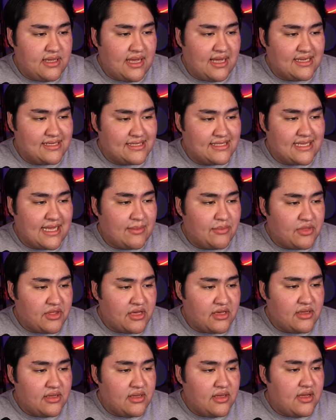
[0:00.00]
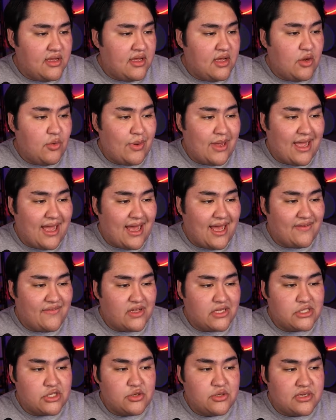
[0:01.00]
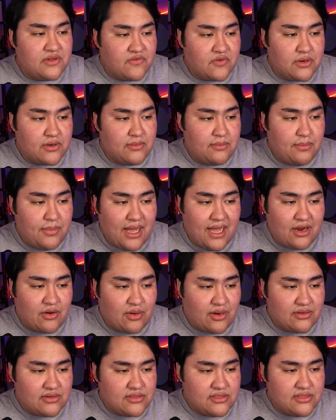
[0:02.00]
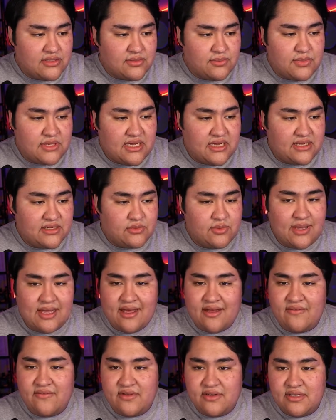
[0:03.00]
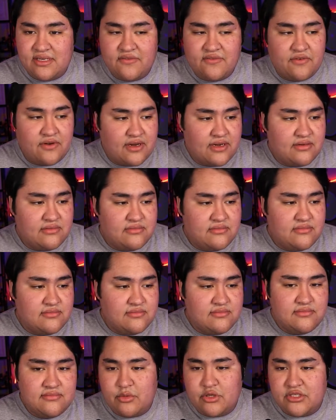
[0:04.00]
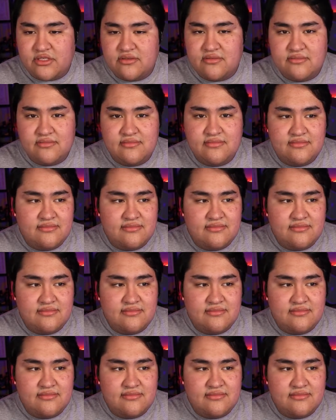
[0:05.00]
has the same thing. We have 2 different backgrounds because we have different cameras.